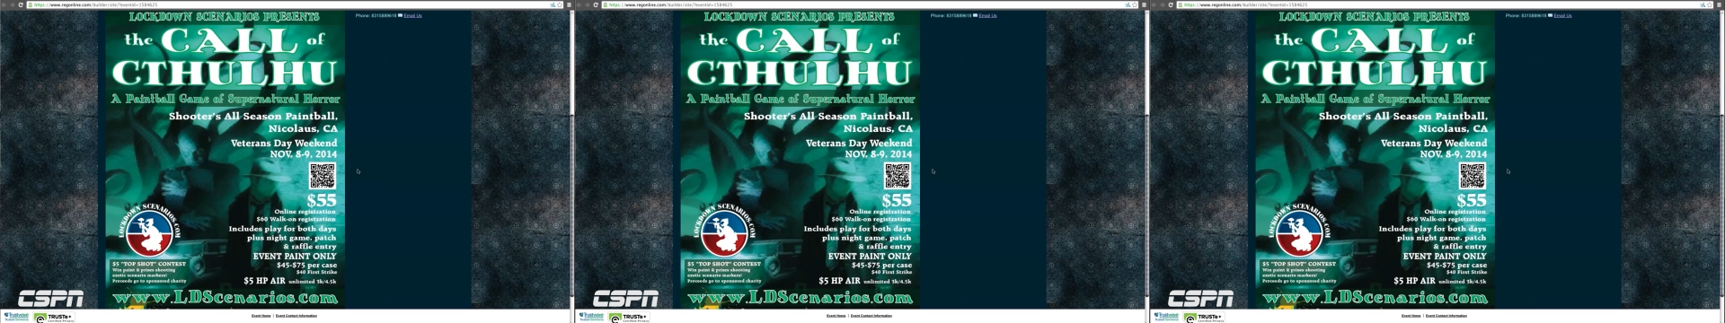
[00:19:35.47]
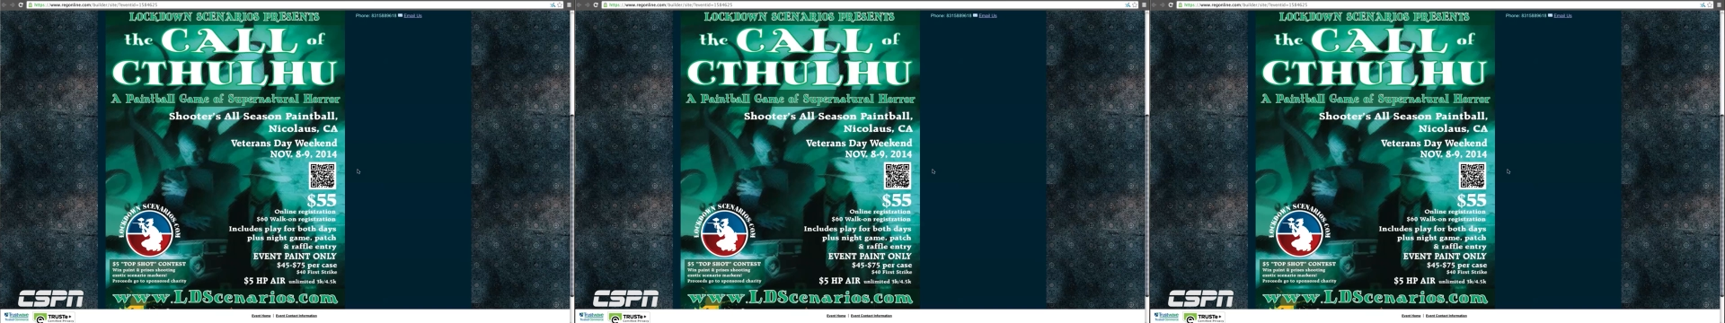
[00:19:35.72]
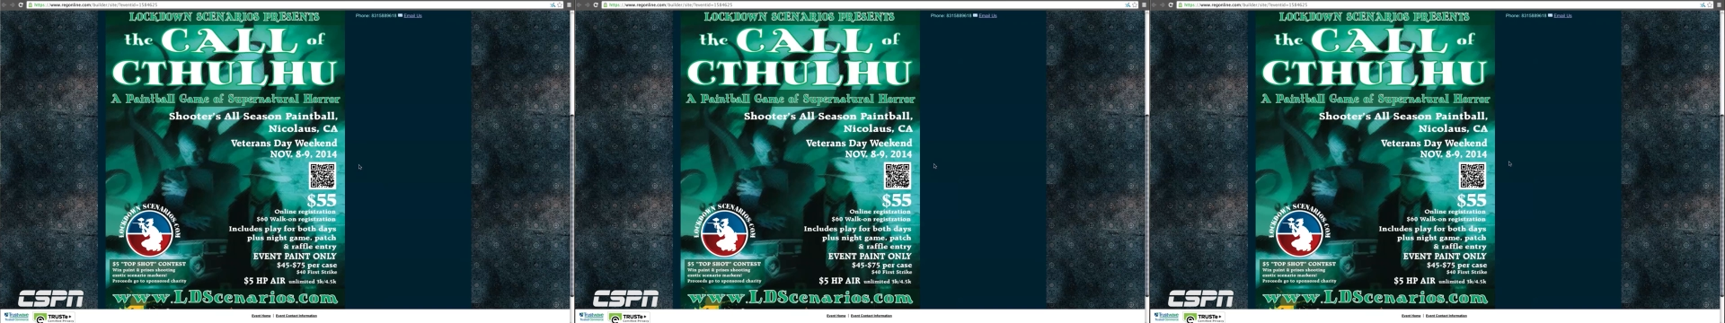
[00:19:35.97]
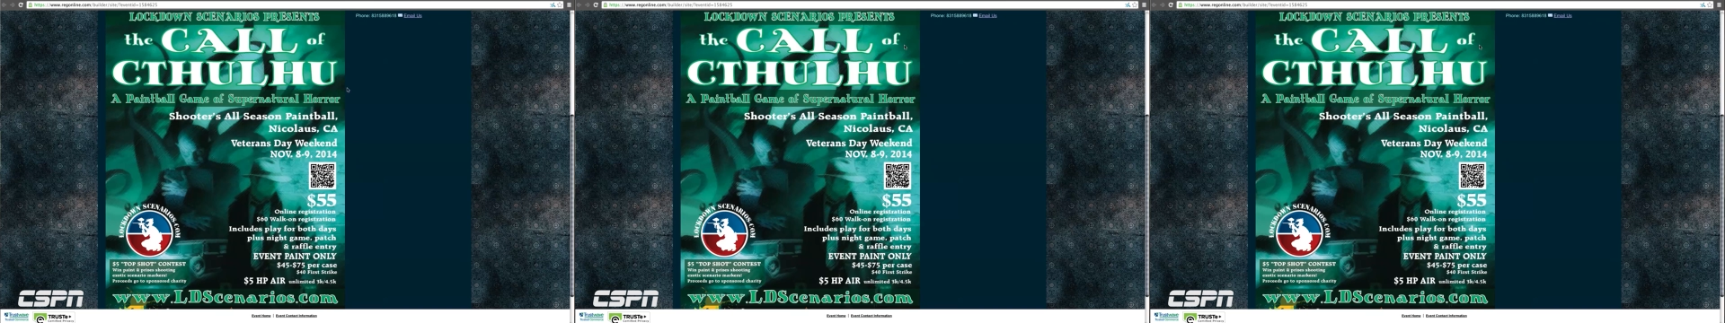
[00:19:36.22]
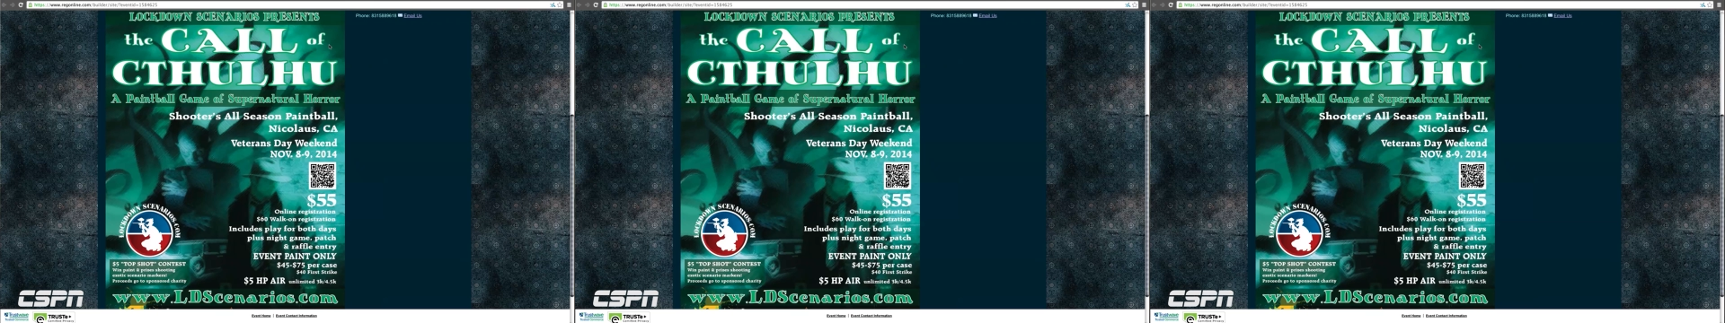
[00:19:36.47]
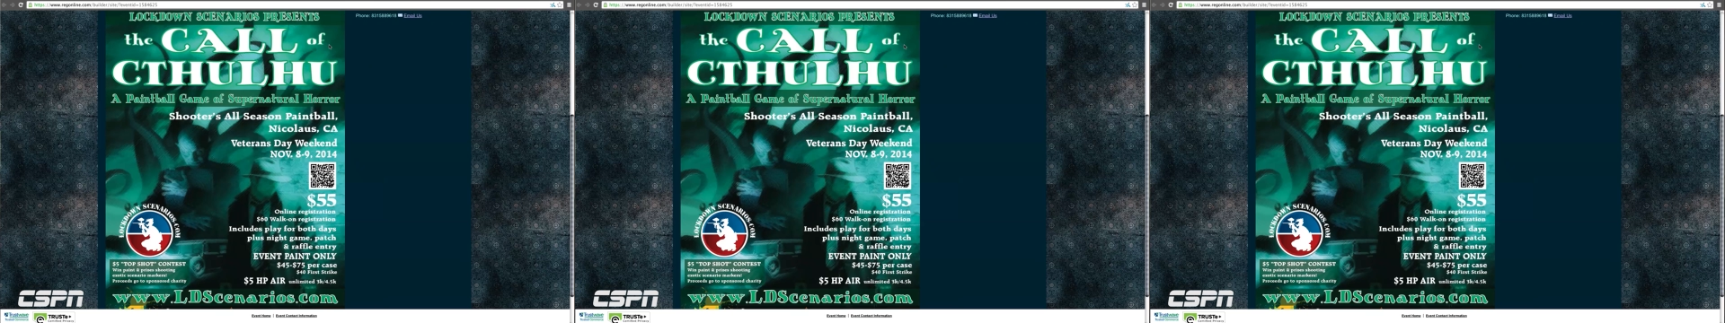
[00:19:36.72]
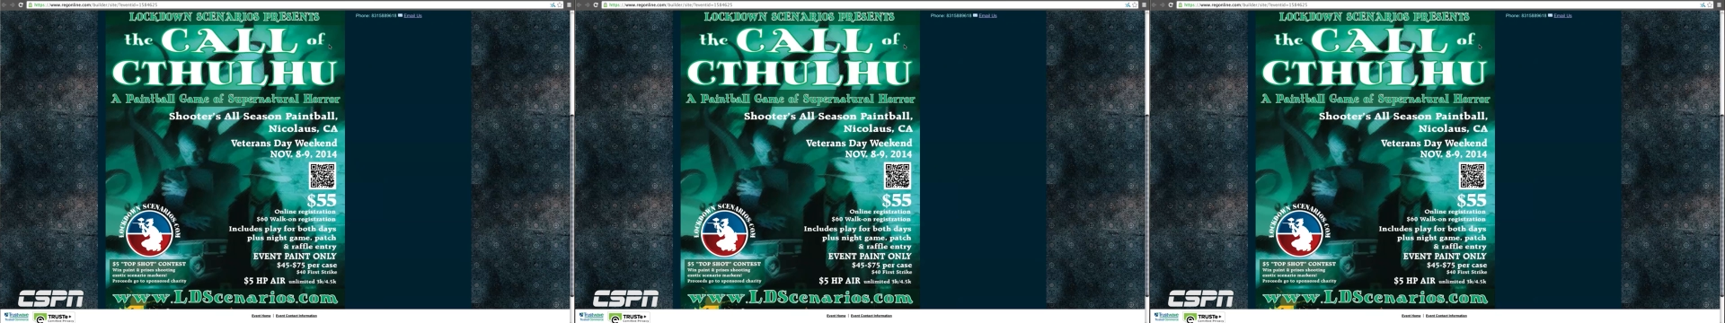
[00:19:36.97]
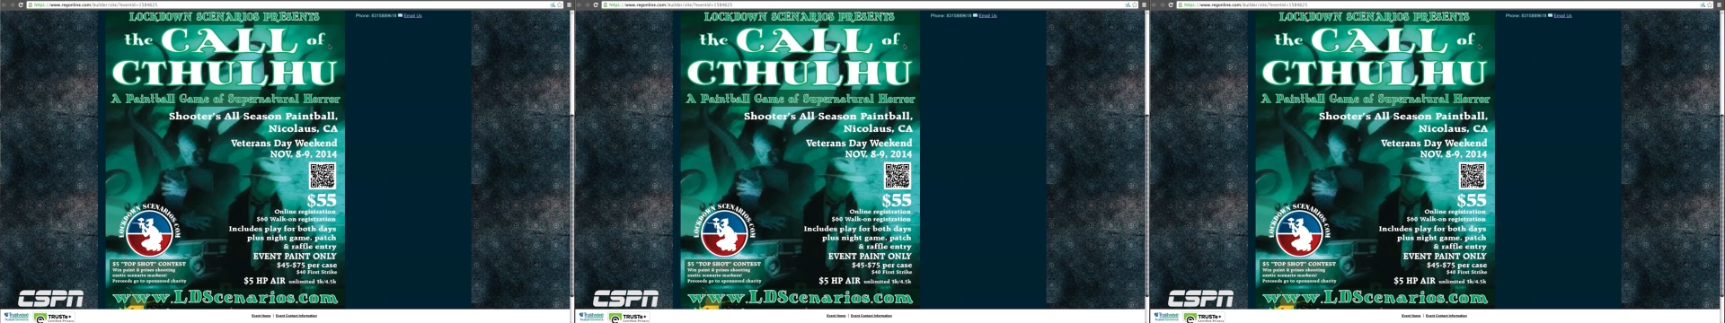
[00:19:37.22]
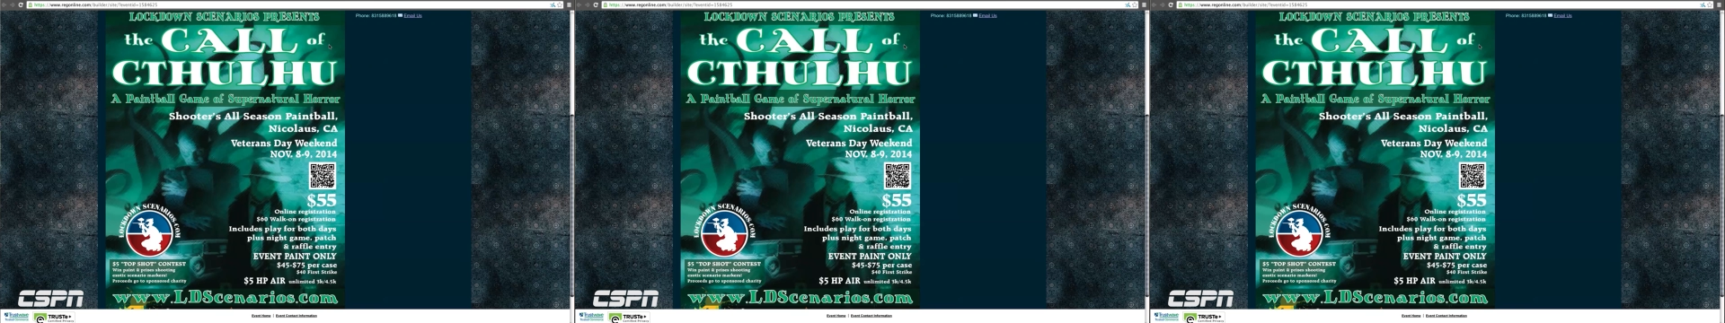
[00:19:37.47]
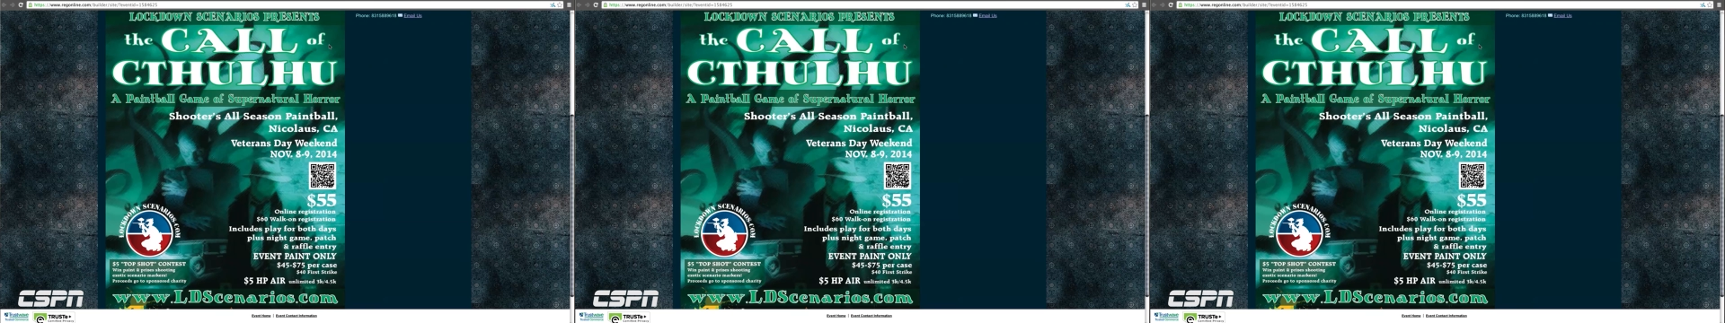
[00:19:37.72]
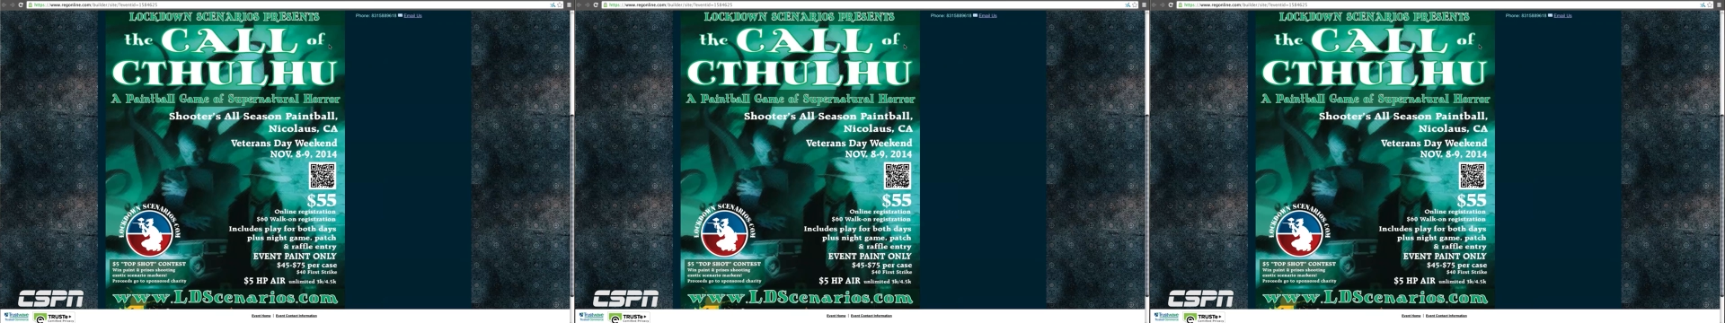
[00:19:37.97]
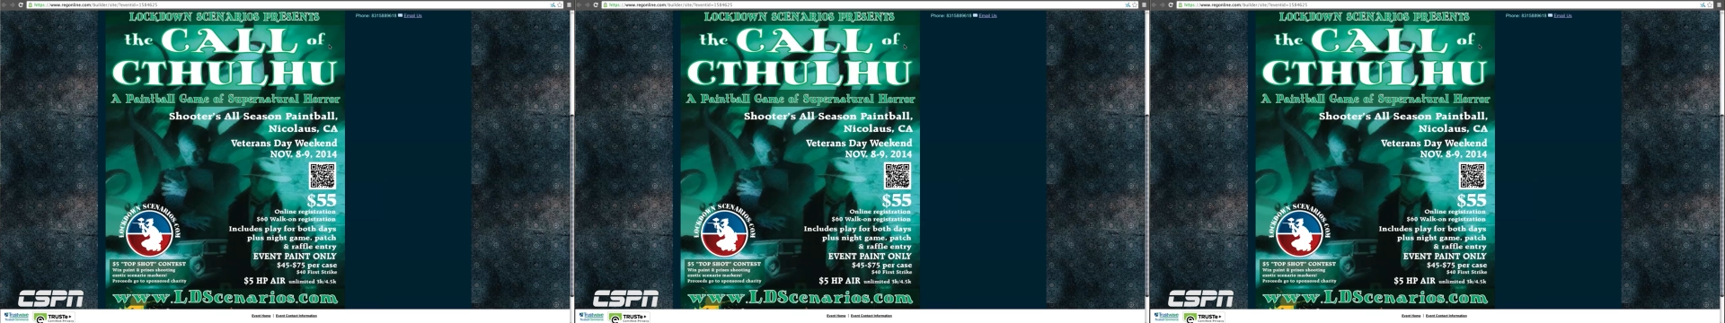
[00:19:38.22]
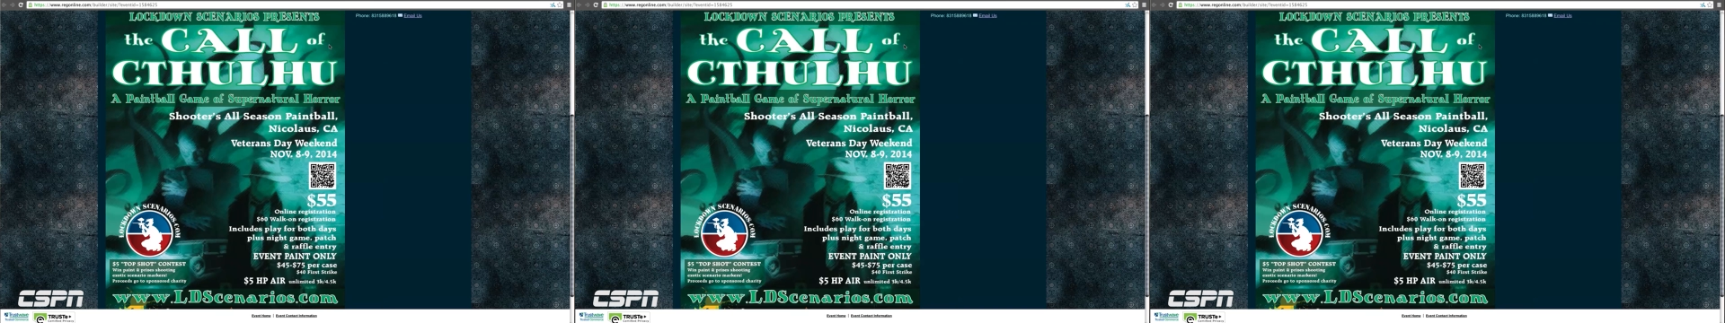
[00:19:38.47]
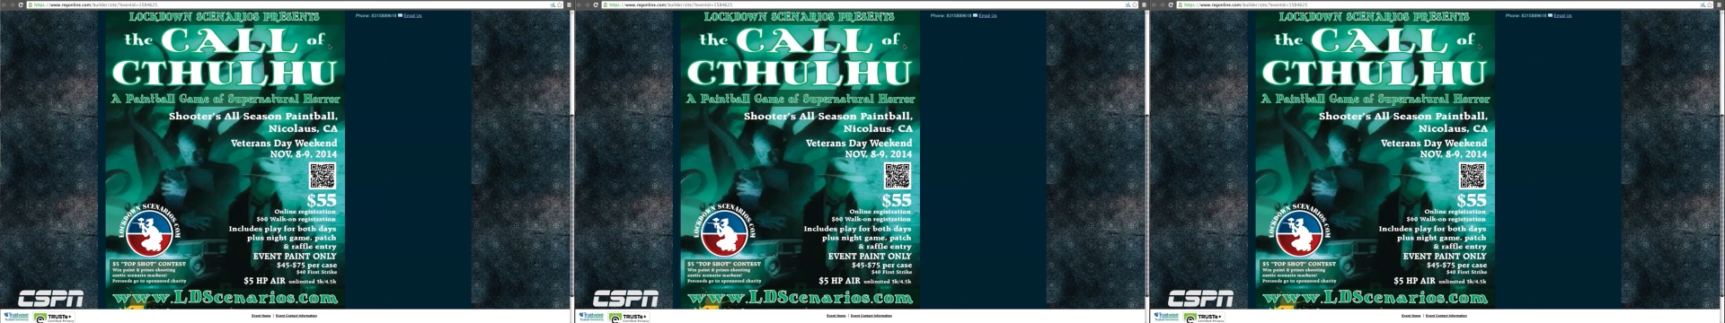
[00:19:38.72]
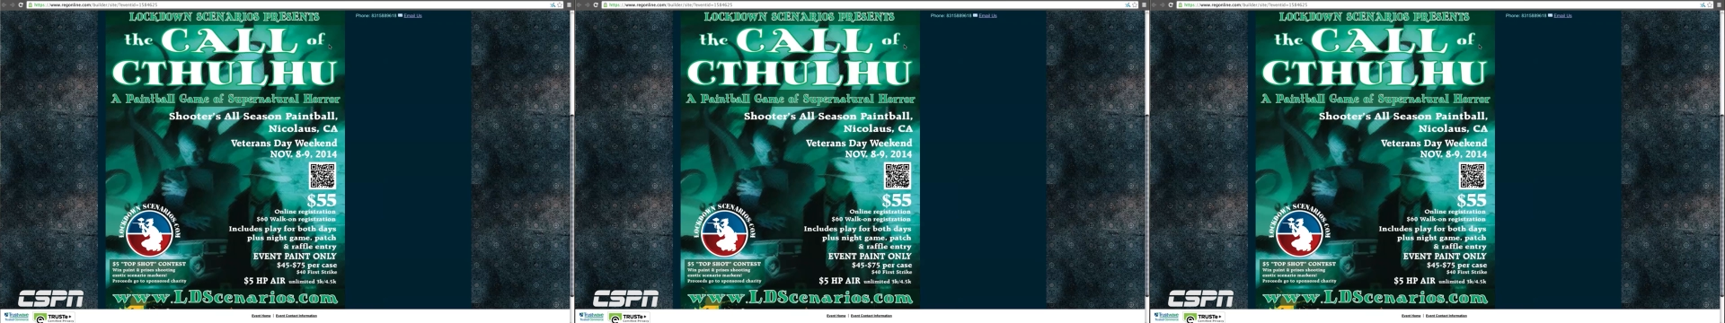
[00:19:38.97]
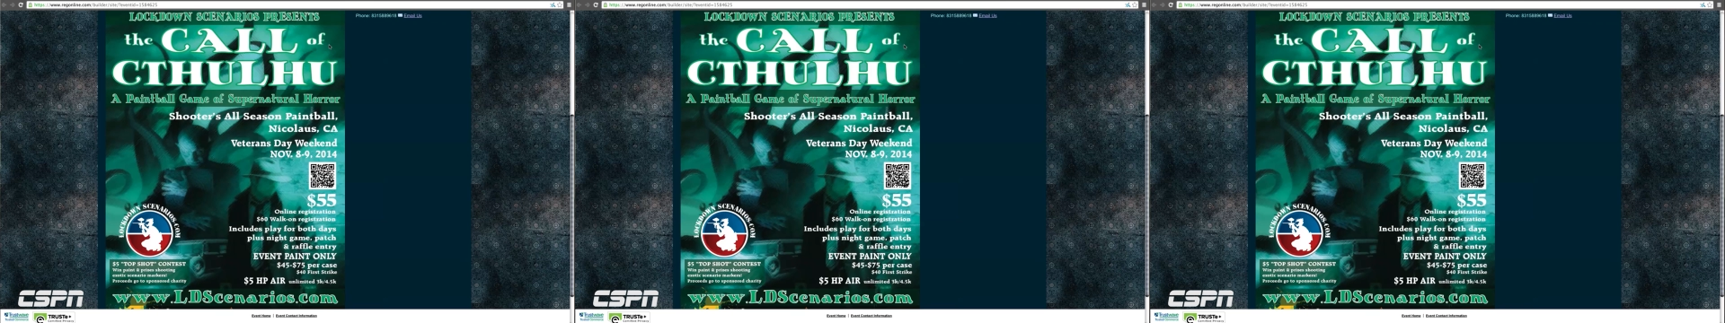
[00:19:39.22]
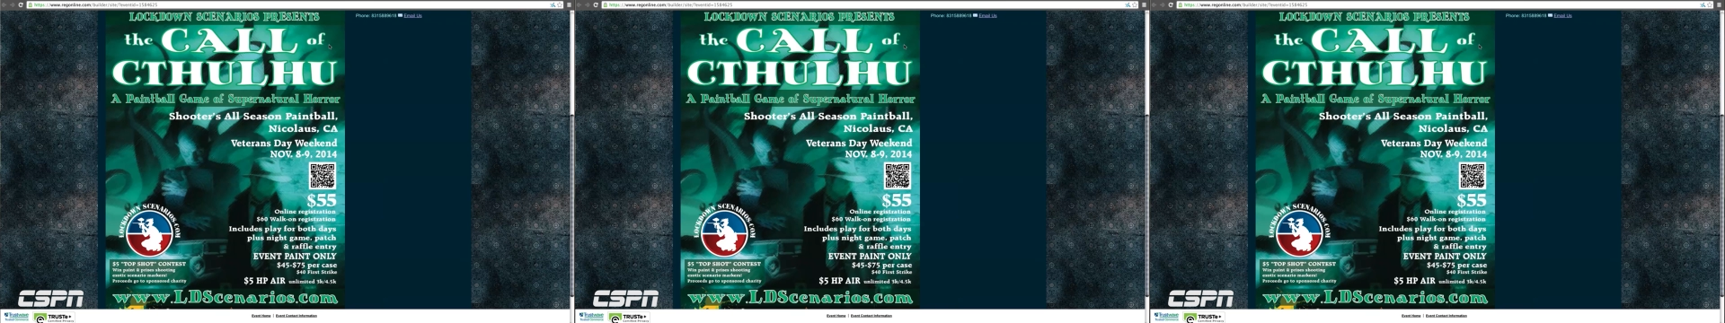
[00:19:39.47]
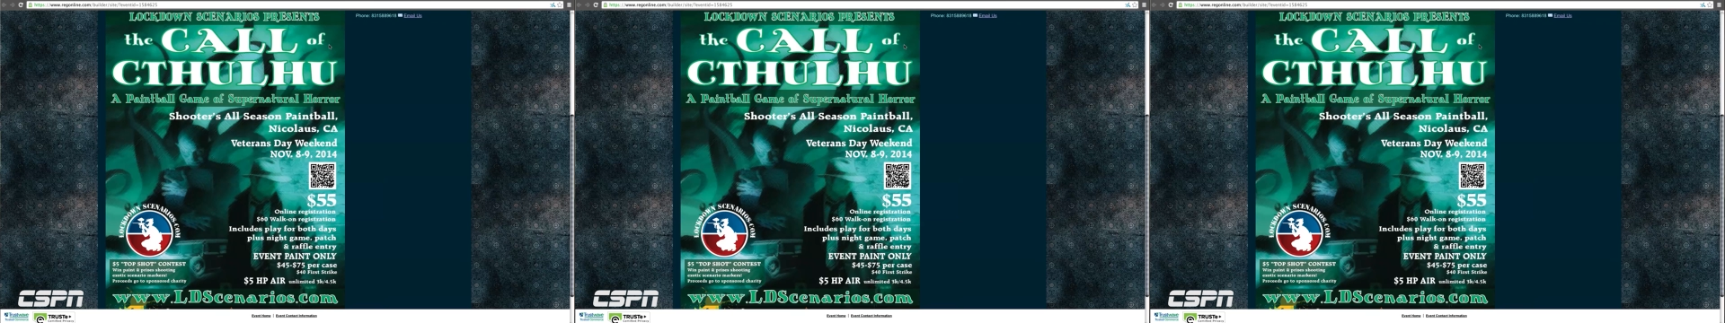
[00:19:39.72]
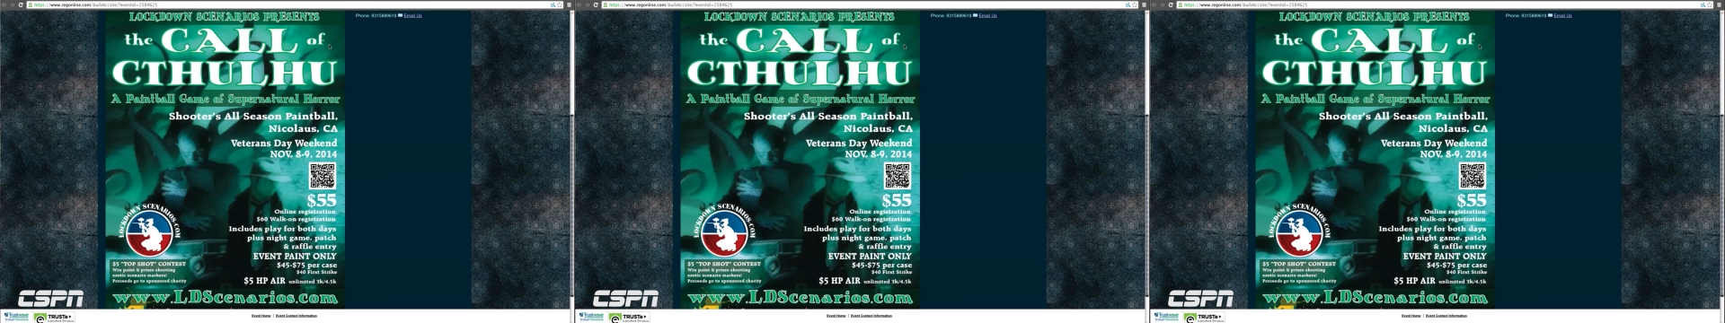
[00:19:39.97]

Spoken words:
[unreadable: no face in view]